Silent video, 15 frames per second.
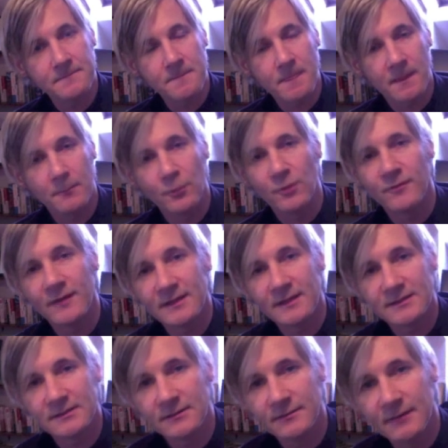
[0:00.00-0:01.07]

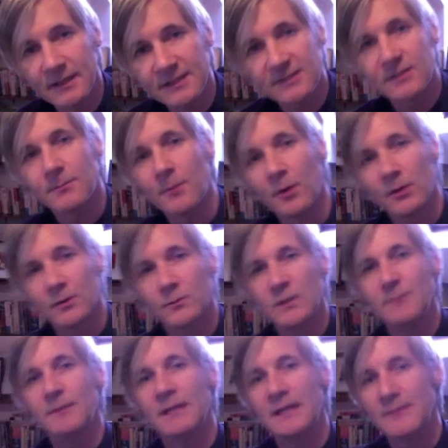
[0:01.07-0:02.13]
motivational volitional model, we
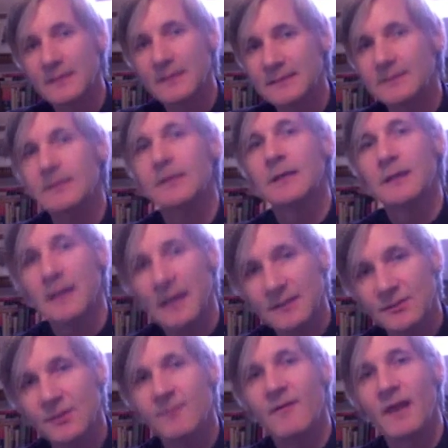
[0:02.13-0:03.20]
believe it's a
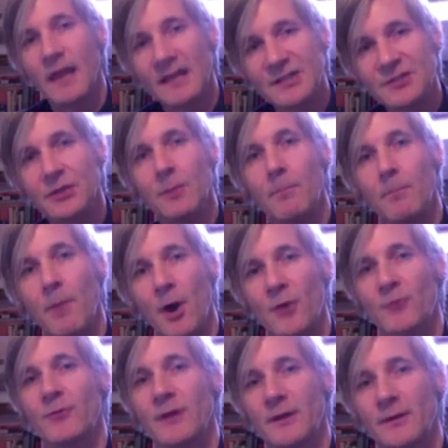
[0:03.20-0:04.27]
sort of volitional
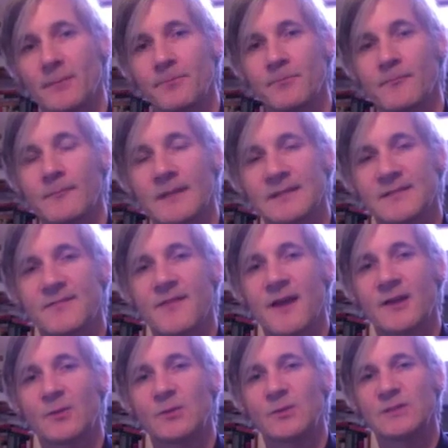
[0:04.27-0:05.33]
moderator. It's a
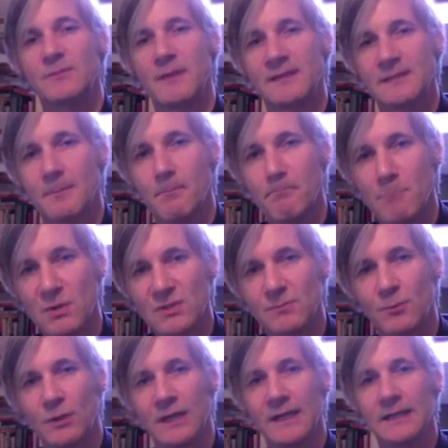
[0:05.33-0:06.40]
factor which makes it much
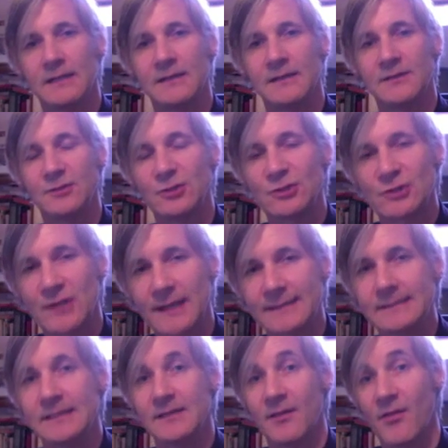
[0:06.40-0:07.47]
more likely that you
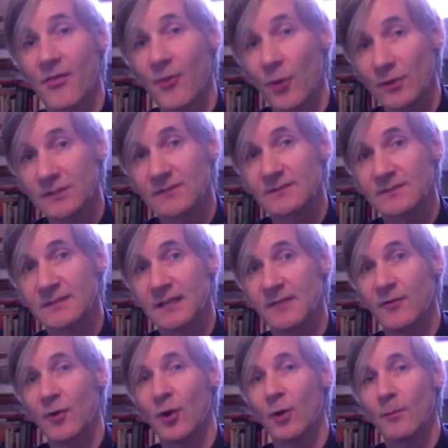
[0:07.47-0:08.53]
translate thoughts of
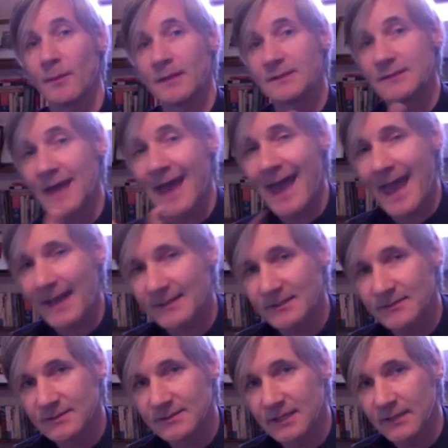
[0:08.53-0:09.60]
self-harm into acts of
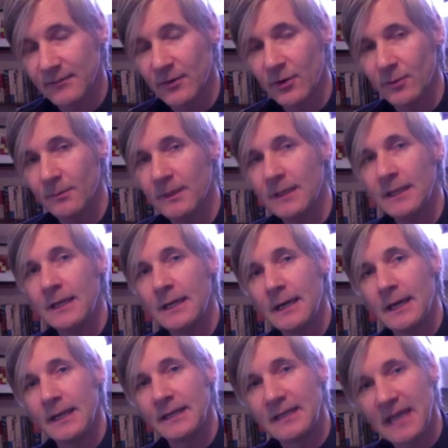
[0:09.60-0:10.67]
self-harm.
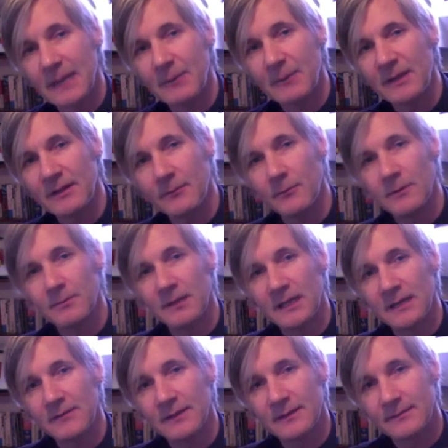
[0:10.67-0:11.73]
And again, we
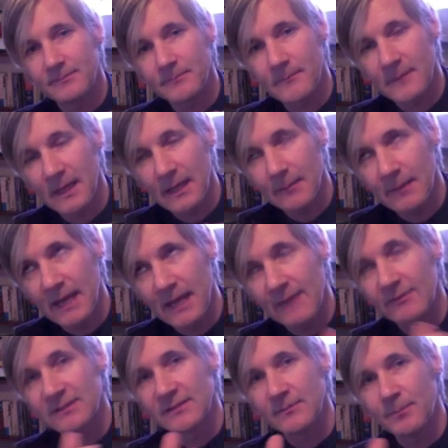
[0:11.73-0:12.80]
believe that
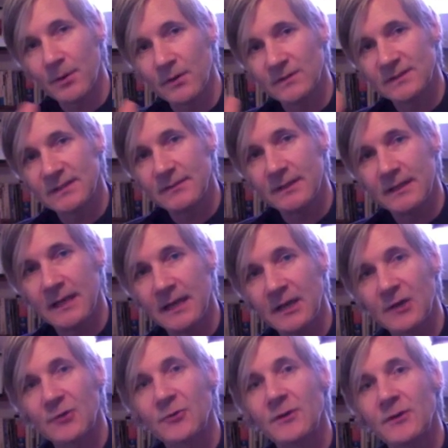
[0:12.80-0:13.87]
levels of impulsivity
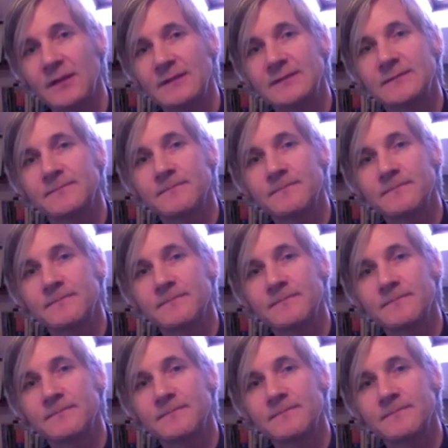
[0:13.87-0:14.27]
increase